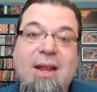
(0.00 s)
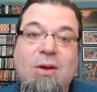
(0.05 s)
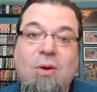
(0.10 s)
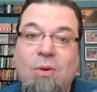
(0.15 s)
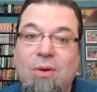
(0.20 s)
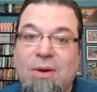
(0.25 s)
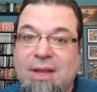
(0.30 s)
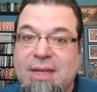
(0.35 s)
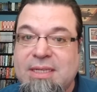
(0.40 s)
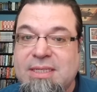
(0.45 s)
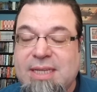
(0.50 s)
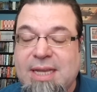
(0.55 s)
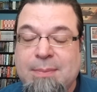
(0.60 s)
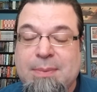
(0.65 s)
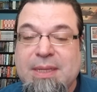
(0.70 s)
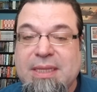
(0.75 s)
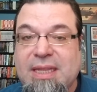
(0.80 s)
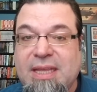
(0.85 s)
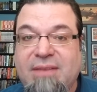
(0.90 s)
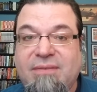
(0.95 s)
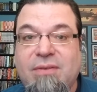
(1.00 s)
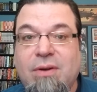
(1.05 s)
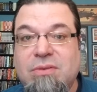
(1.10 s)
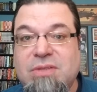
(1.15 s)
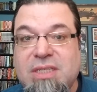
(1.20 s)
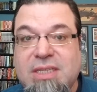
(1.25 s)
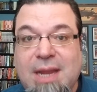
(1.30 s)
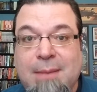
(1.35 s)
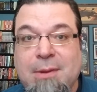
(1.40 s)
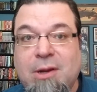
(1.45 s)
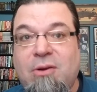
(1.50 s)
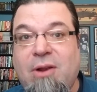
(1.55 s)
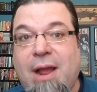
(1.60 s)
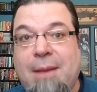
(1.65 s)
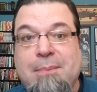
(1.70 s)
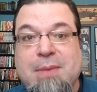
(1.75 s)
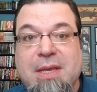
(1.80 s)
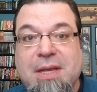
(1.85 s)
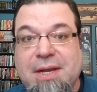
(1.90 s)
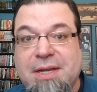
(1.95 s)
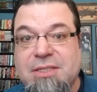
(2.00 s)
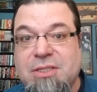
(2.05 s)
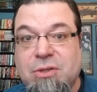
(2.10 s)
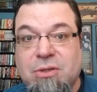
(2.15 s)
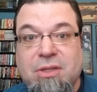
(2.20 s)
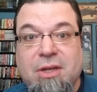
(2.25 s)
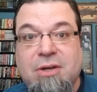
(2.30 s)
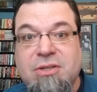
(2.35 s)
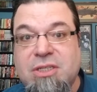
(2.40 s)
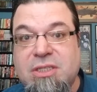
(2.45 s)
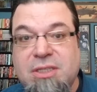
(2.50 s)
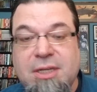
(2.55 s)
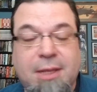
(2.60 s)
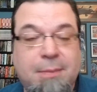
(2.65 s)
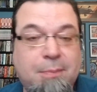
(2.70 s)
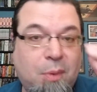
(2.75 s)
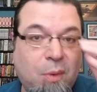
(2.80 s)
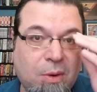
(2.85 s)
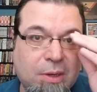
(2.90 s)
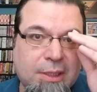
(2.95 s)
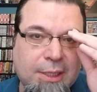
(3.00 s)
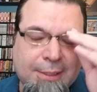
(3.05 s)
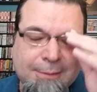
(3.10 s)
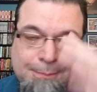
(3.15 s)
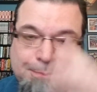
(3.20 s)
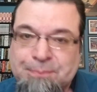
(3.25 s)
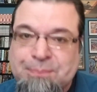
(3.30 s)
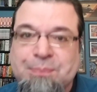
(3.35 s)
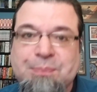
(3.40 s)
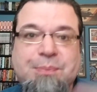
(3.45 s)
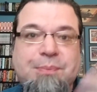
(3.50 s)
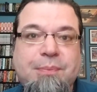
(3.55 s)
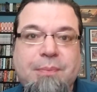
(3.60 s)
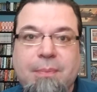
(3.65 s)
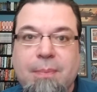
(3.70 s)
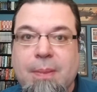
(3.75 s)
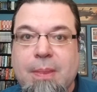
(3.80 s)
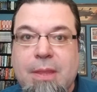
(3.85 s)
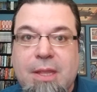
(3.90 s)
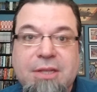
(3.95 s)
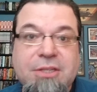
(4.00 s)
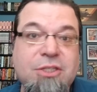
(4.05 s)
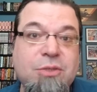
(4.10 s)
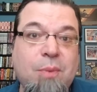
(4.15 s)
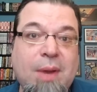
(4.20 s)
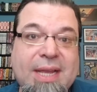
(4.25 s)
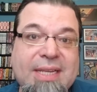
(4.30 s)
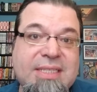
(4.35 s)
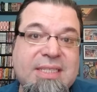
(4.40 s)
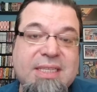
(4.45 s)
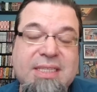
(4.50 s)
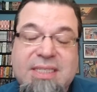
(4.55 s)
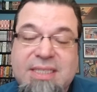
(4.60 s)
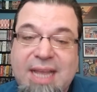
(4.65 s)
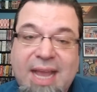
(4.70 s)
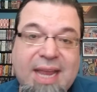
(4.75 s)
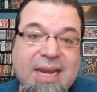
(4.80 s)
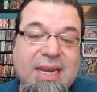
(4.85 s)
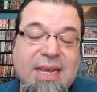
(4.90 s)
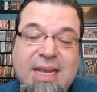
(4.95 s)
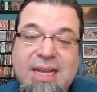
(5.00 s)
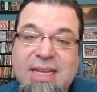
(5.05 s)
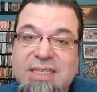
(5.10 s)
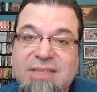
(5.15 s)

Oregon typically votes Democrat because their largest city, Portland, sways the state.